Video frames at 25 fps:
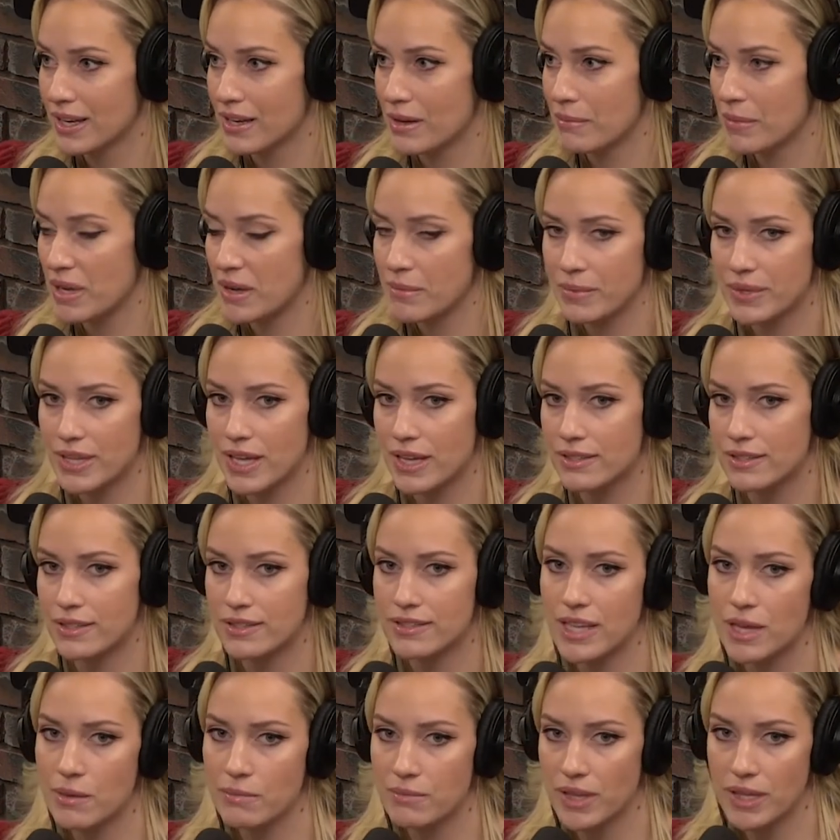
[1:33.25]
I mean, but that's the
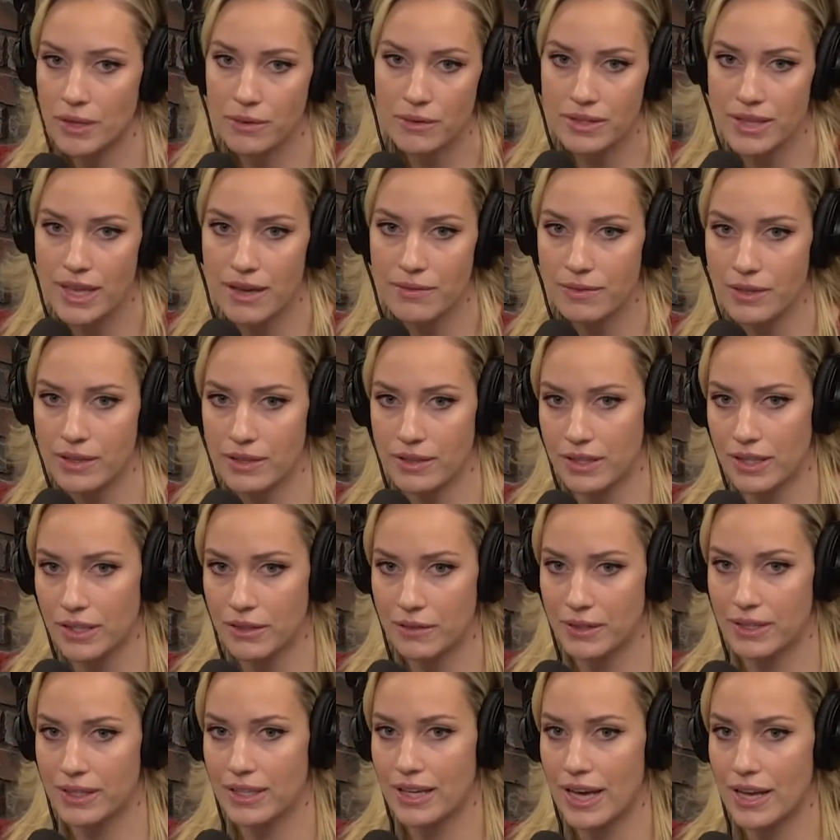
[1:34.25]
same thing with everything. You
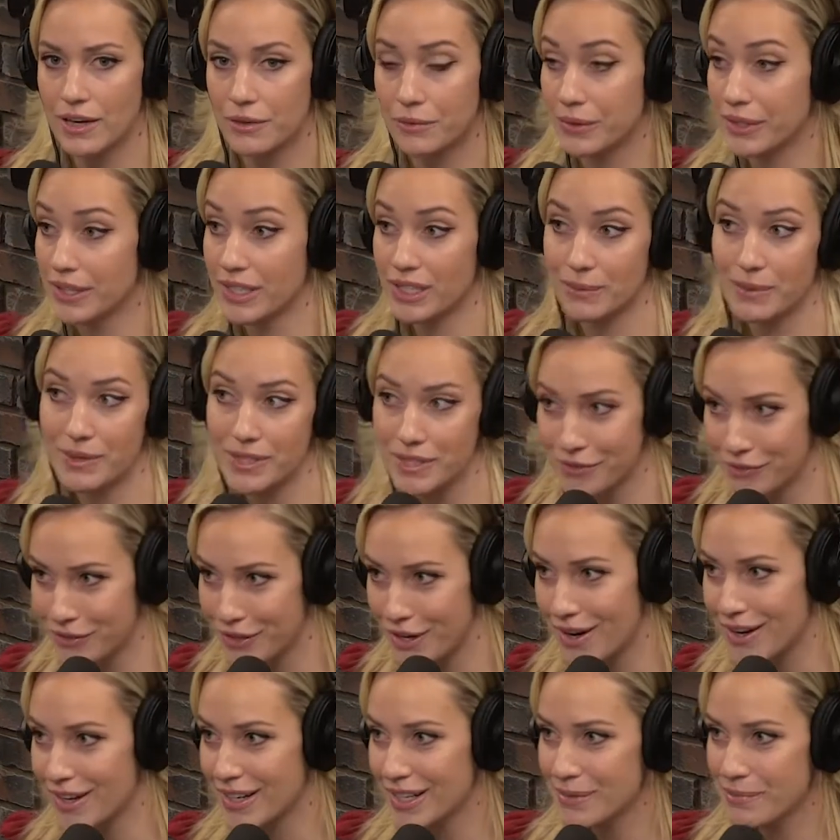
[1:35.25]
can get a really expensive
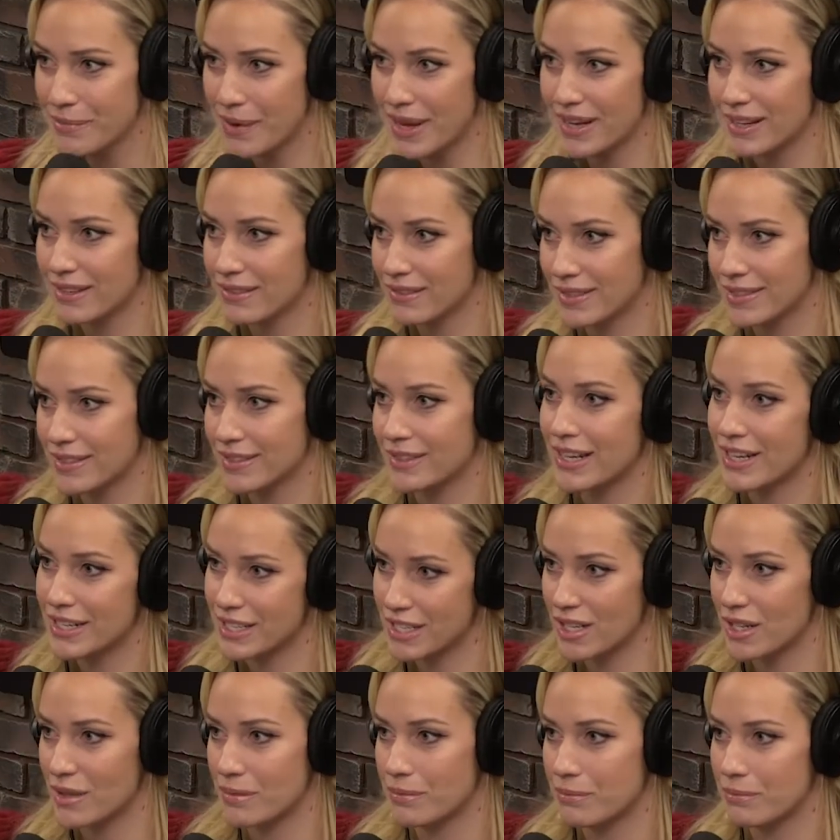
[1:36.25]
car, but it'll still get
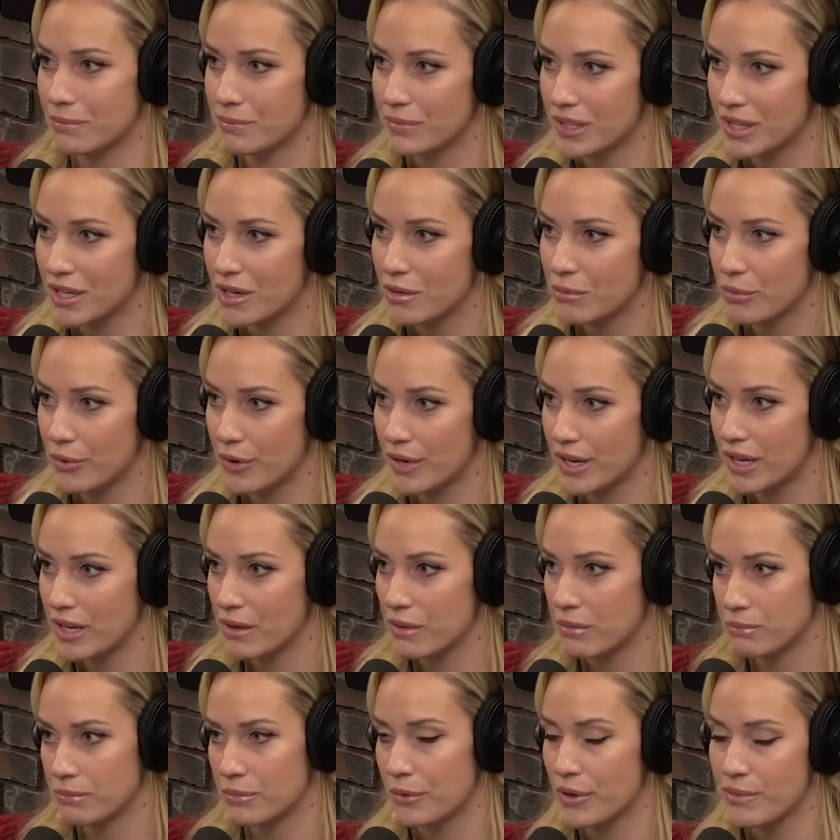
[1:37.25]
you to, you know, point
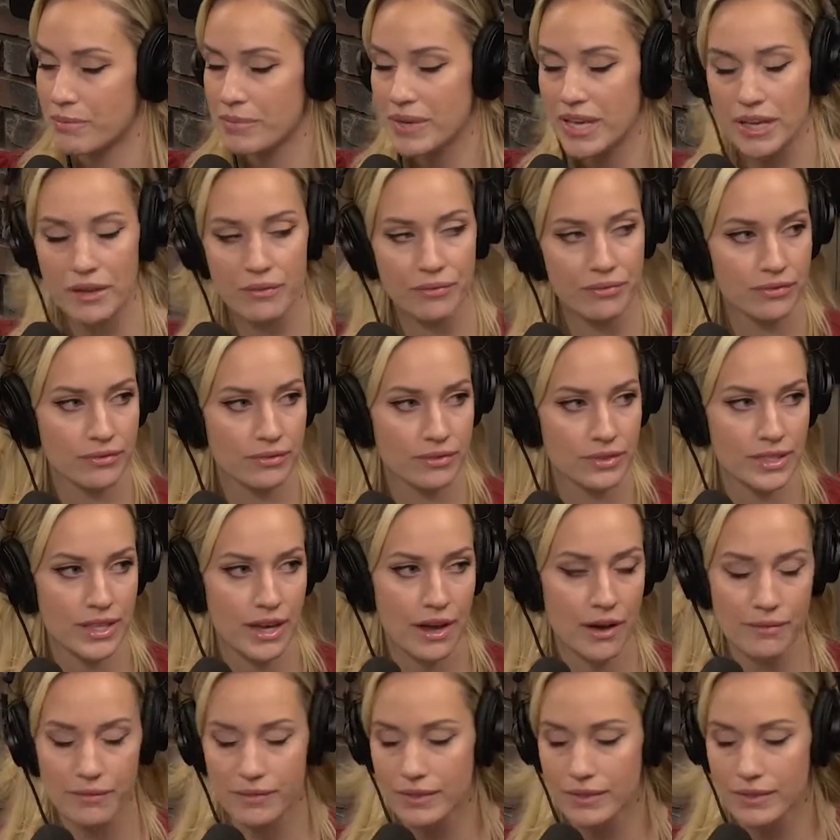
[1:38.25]
A, point B. So